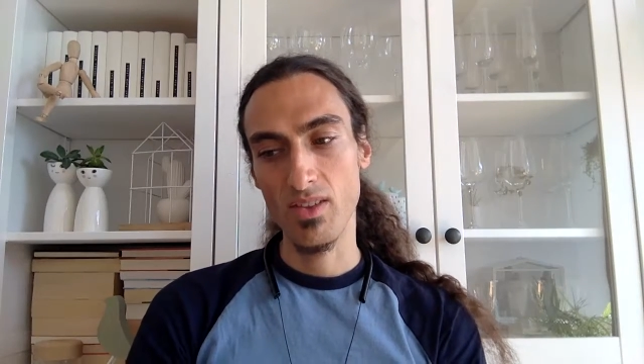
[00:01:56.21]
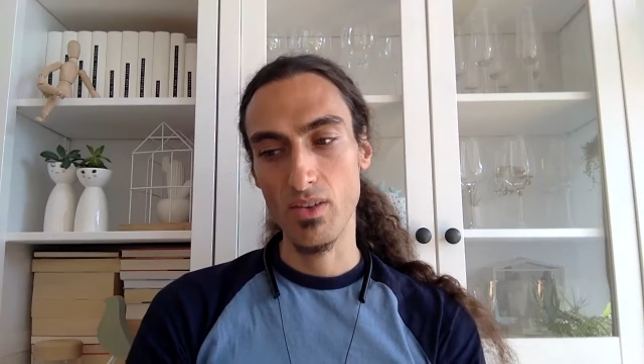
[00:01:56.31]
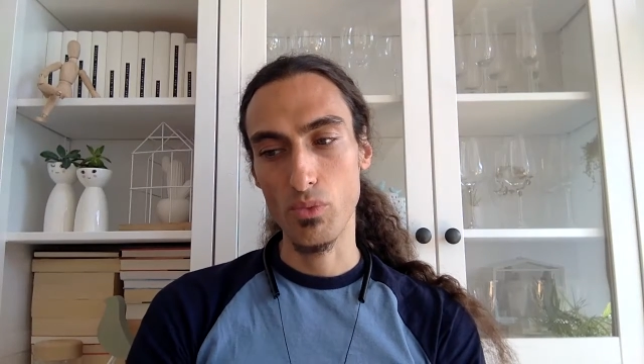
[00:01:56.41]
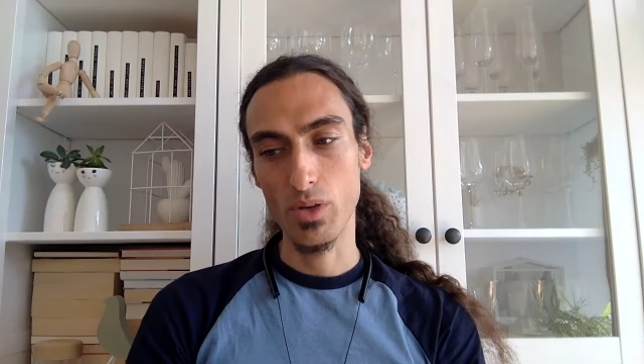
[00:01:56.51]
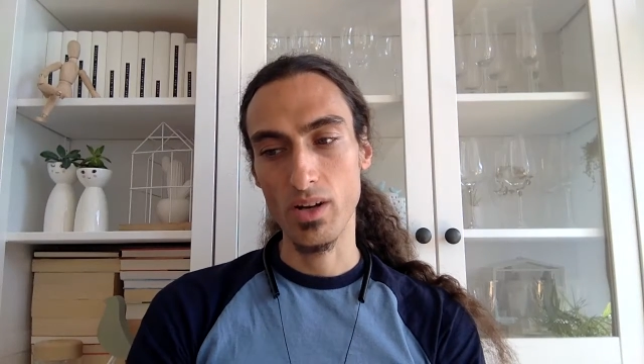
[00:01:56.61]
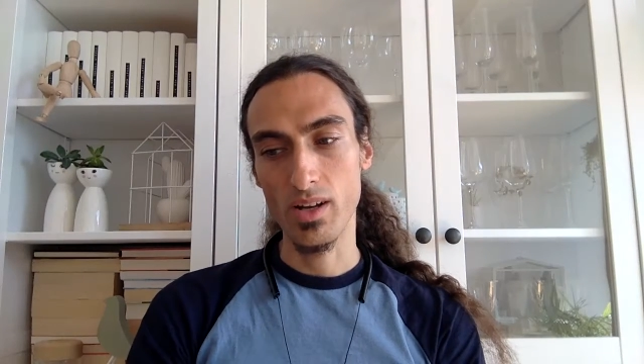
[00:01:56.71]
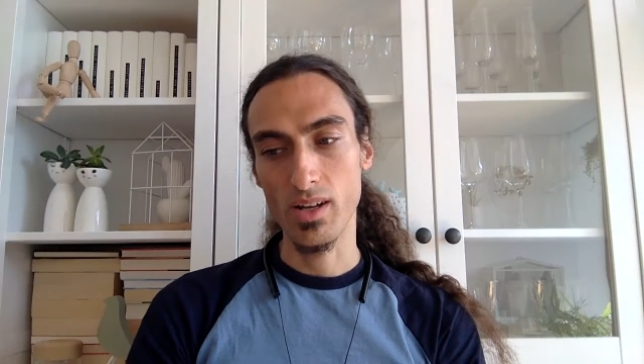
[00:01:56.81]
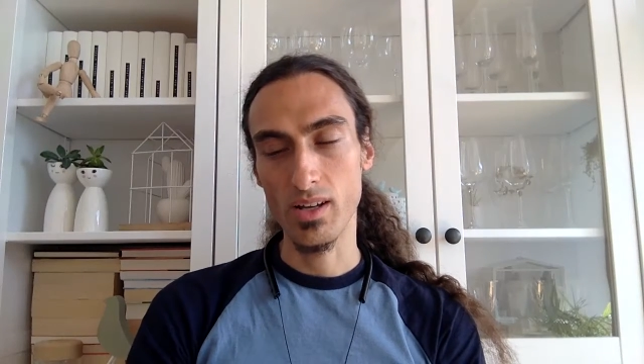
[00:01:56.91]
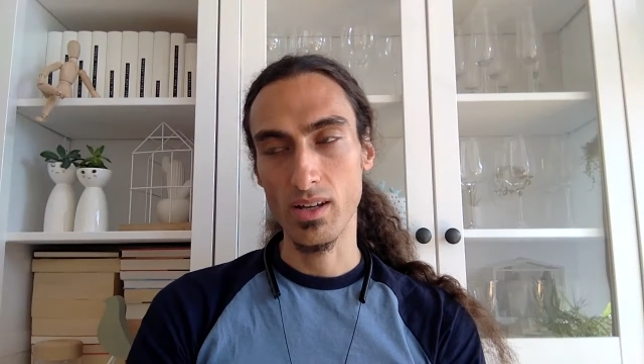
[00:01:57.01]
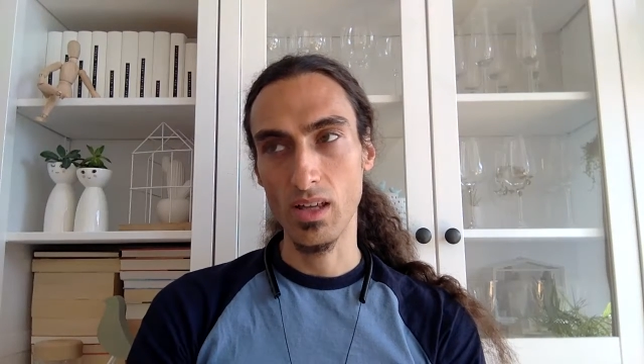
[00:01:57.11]
that when
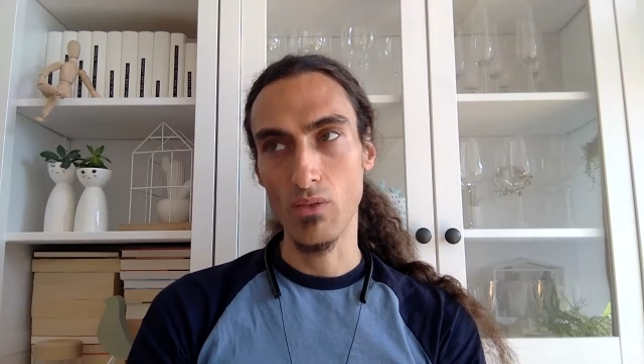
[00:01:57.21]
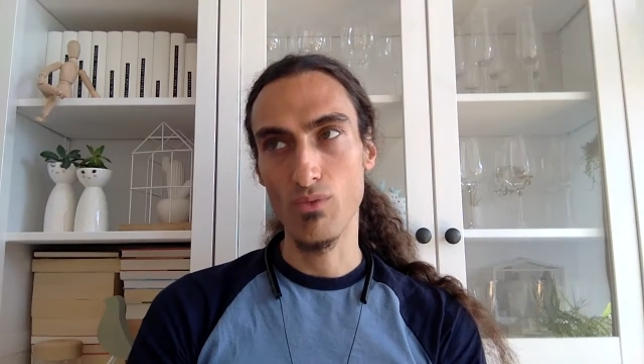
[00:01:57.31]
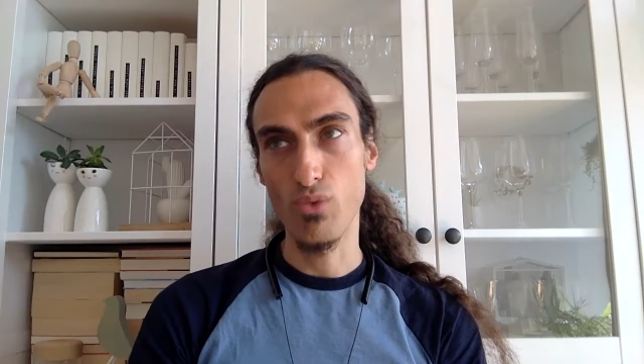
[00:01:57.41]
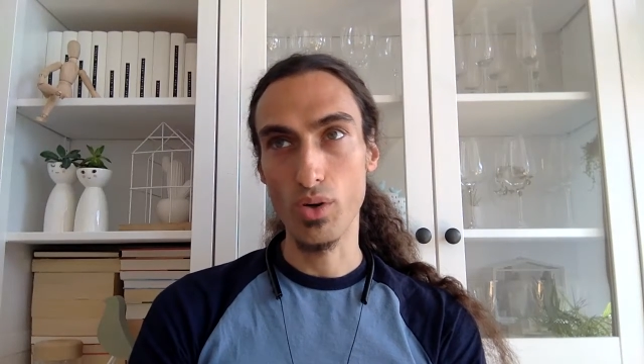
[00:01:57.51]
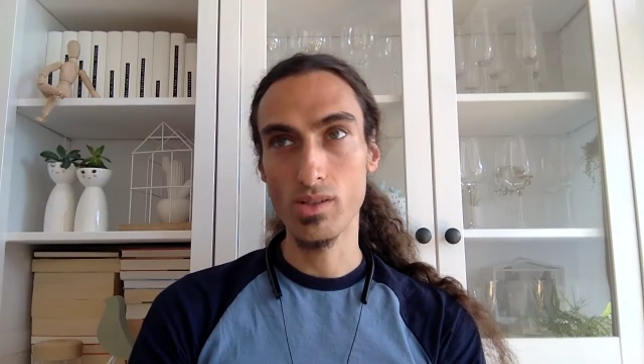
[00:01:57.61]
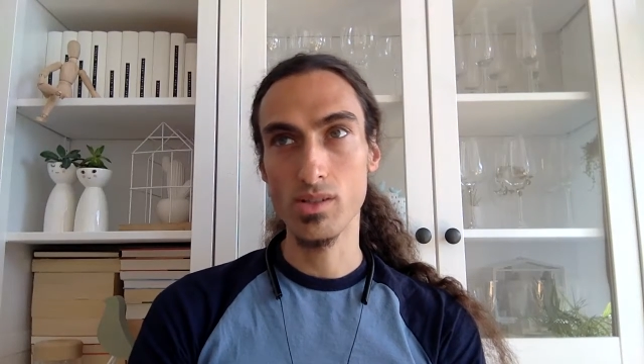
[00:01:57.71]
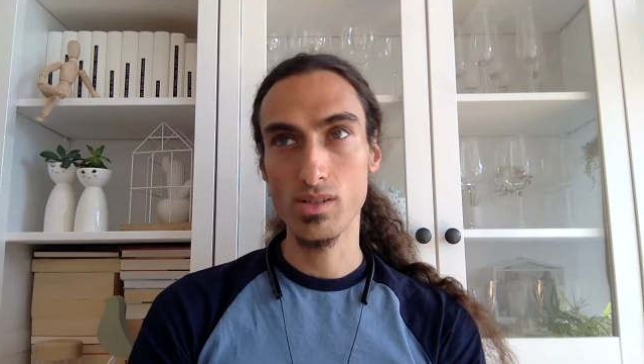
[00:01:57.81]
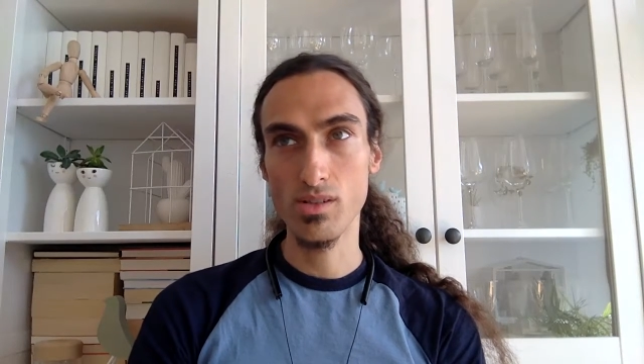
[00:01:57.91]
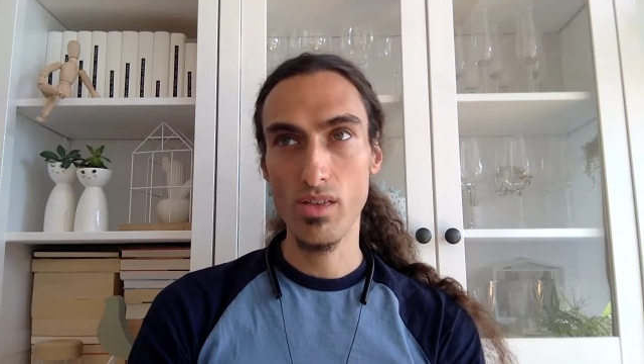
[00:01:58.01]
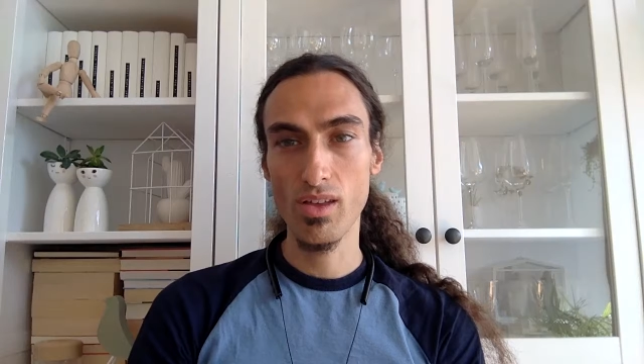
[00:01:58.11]
I voice
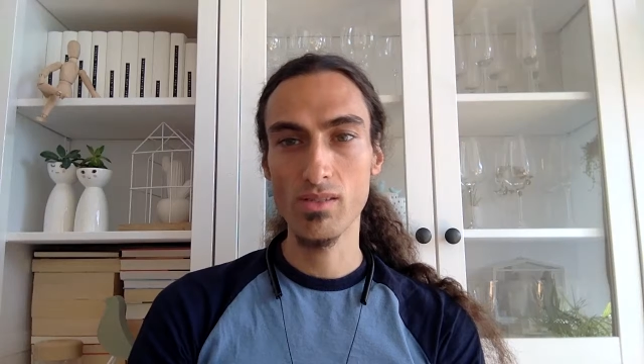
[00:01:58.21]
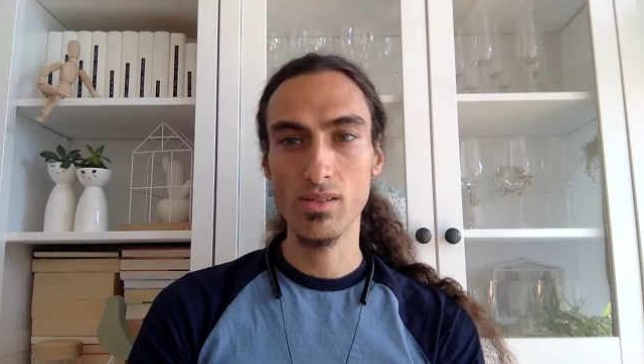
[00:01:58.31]
such things,